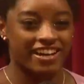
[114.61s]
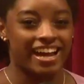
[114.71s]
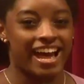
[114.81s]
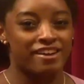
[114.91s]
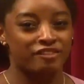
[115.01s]
I
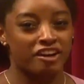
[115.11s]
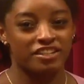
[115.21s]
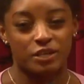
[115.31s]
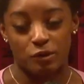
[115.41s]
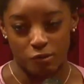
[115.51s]
have
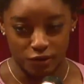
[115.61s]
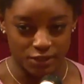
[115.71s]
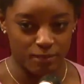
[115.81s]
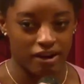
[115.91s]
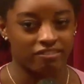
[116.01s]
gotten to go
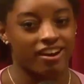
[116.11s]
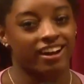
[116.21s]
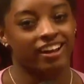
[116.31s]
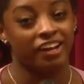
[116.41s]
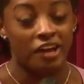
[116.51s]
horseback
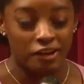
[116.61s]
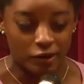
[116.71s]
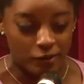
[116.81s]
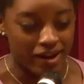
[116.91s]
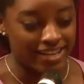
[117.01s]
riding,
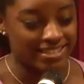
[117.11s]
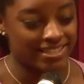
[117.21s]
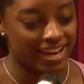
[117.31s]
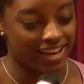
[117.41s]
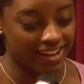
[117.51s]
go ice
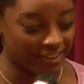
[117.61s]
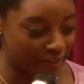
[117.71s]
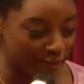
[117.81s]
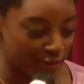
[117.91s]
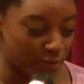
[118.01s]
skating,
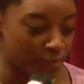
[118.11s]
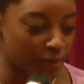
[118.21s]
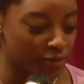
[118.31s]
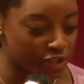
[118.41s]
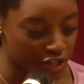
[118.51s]
go
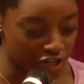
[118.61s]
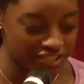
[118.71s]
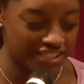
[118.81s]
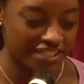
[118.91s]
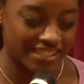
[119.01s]
swimming with
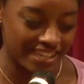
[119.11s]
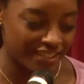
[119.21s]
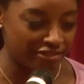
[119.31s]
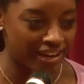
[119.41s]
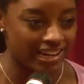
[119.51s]
sharks and
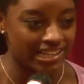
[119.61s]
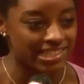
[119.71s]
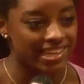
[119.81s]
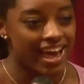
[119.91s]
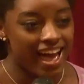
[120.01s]

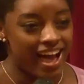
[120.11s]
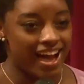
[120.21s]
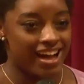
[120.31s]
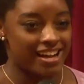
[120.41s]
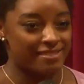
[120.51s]
stingrays.
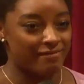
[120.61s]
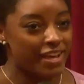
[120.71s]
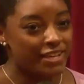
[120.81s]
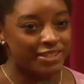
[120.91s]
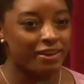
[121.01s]
Um,
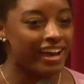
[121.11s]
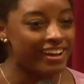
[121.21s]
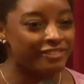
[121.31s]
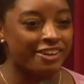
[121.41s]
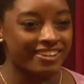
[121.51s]
so I
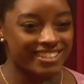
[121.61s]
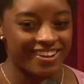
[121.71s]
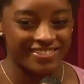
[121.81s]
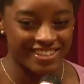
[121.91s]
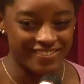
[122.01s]
have crossed
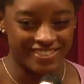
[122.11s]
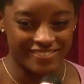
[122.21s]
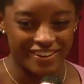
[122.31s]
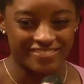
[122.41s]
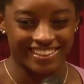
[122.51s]
off some of
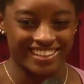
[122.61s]
them off the